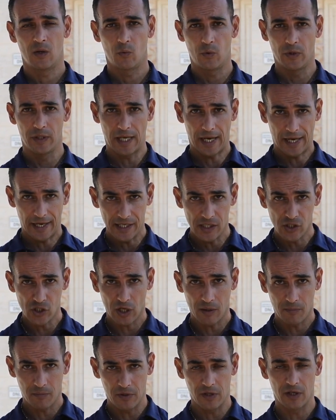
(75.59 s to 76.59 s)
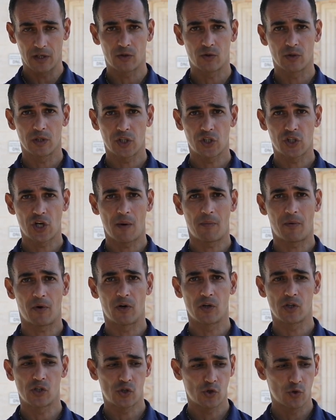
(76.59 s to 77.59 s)
When the angel appeared to the
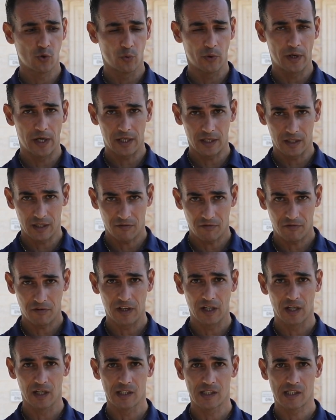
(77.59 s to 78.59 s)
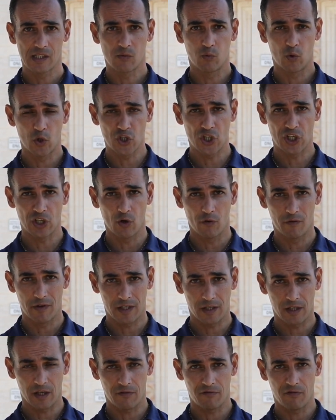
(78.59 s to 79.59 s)
shepherds who were in the fields watching over
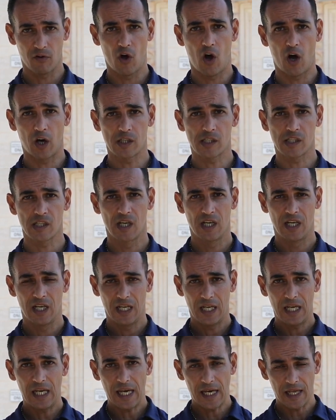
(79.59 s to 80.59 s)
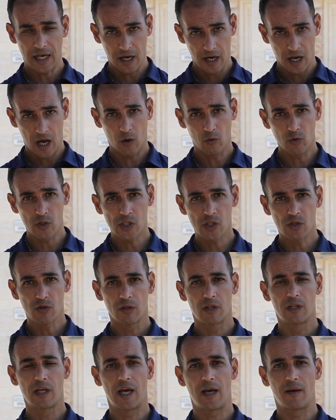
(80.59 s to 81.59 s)
their flocks and announced
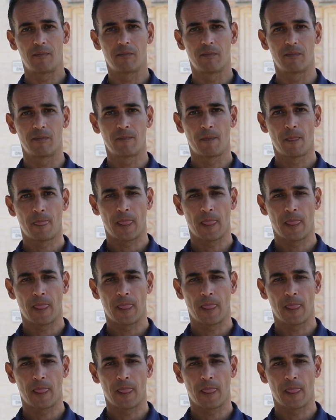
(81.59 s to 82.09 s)
to them